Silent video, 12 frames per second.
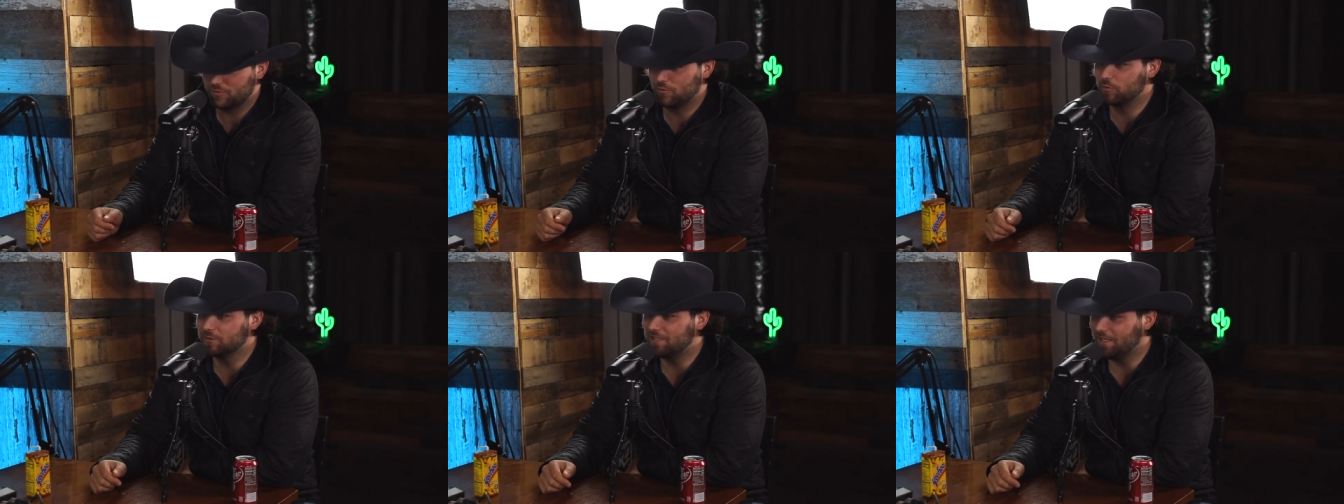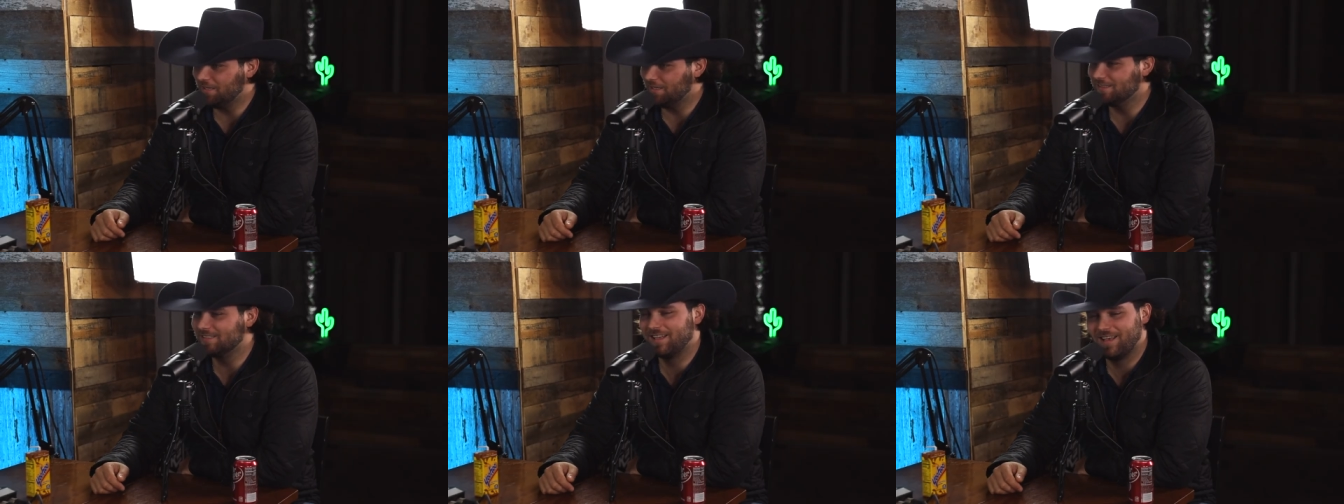the
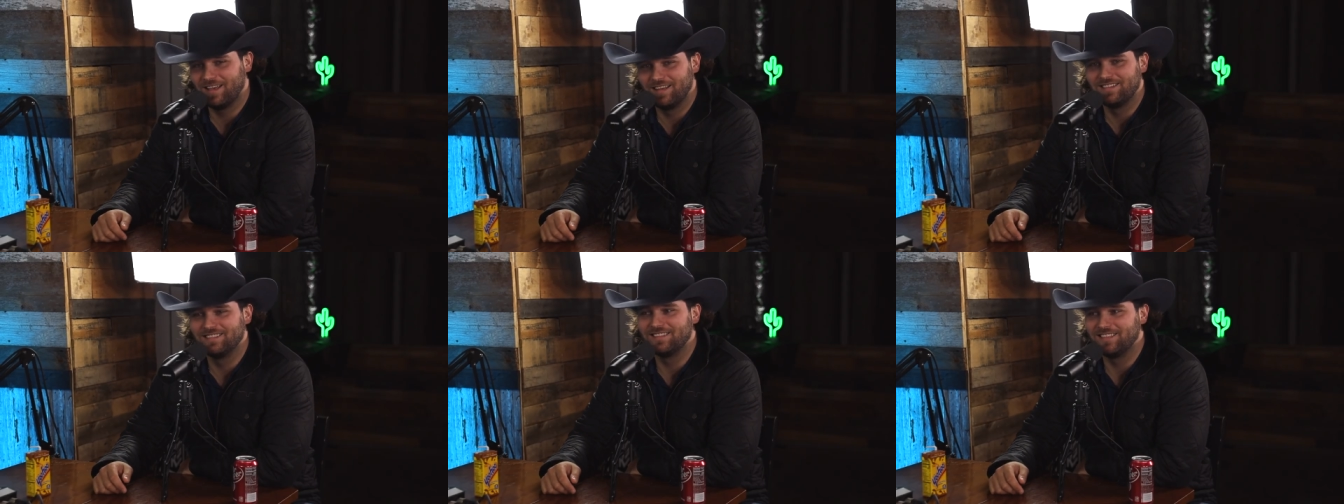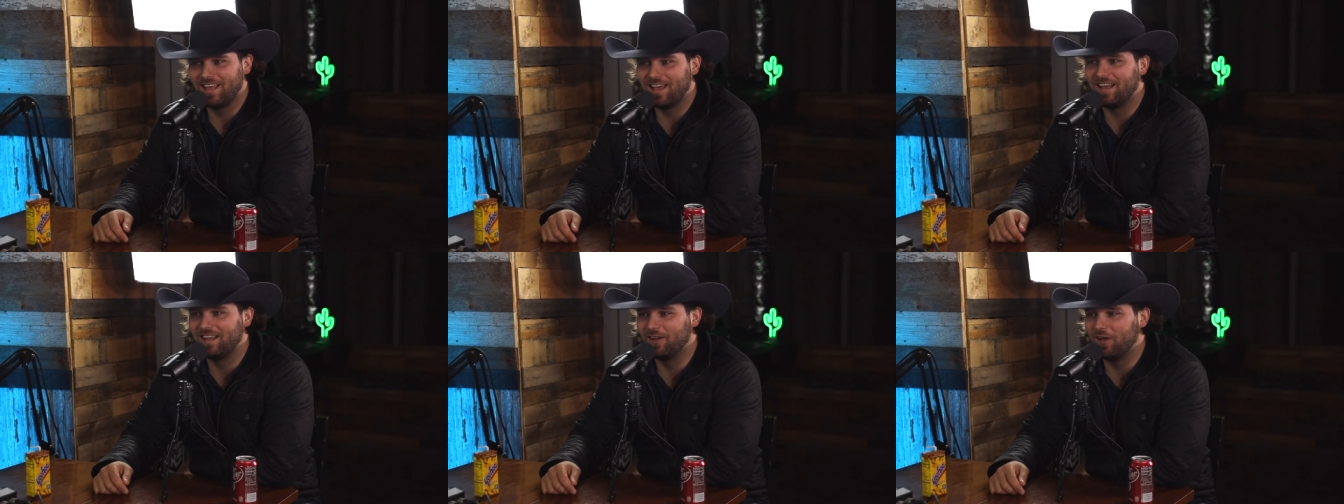shortinis, yeah.
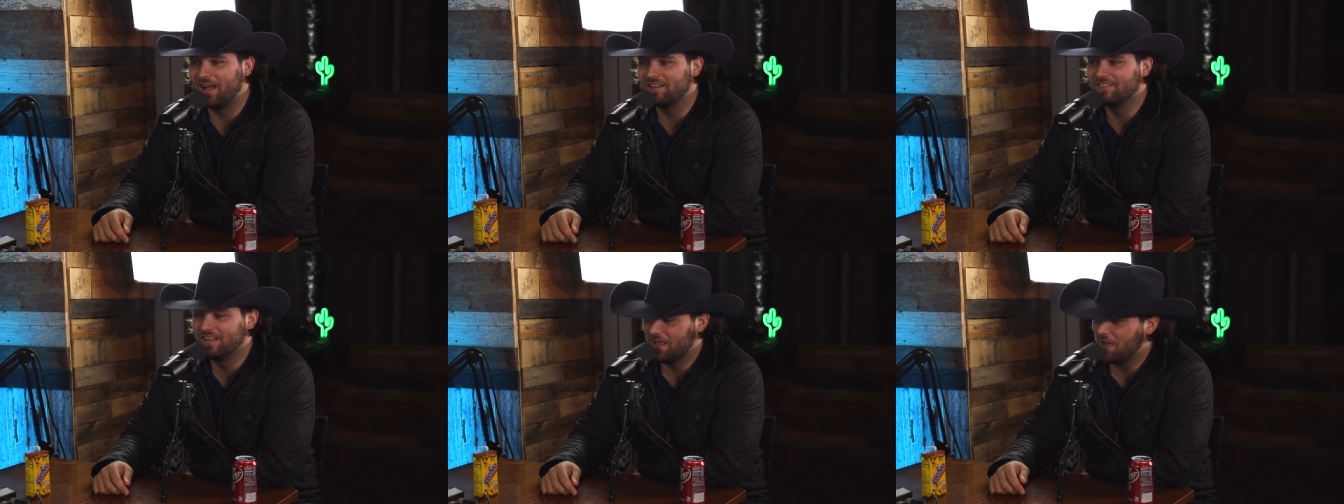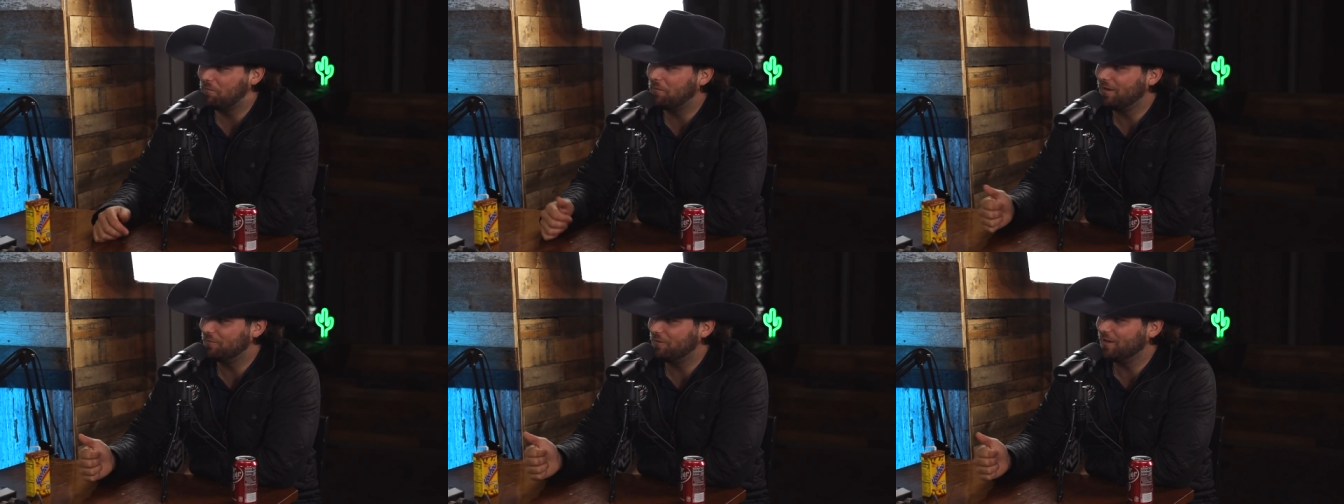Yeah, I know. I I
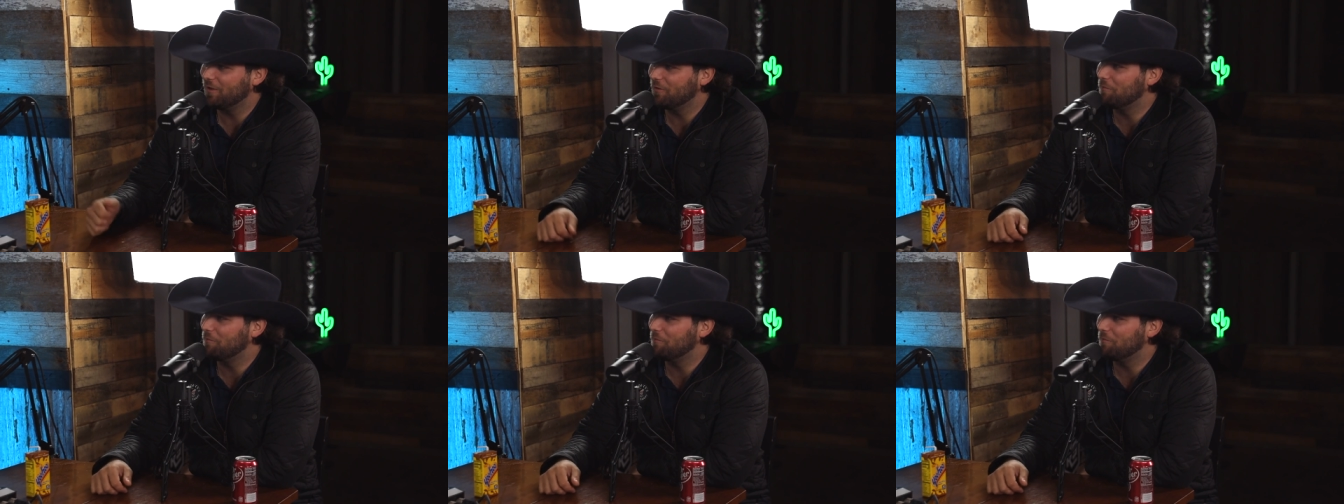made a video